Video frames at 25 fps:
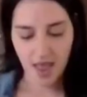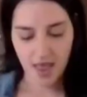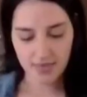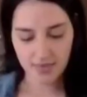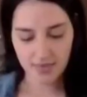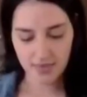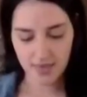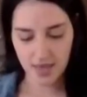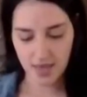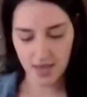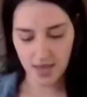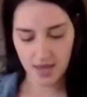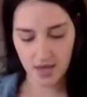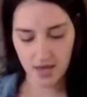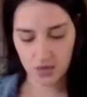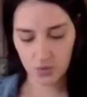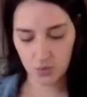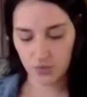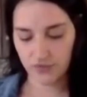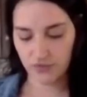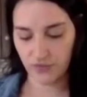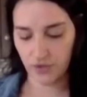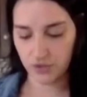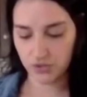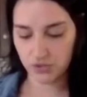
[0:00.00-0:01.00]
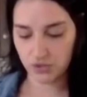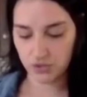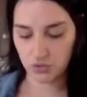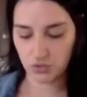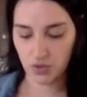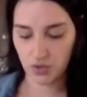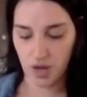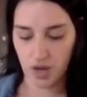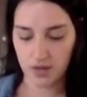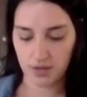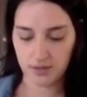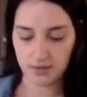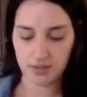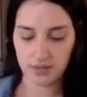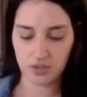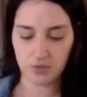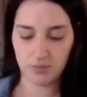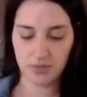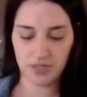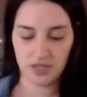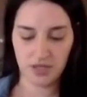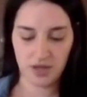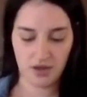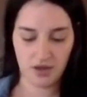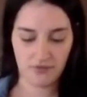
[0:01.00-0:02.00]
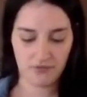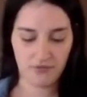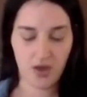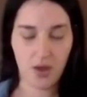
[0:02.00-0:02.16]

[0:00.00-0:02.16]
then we've also got a little bit of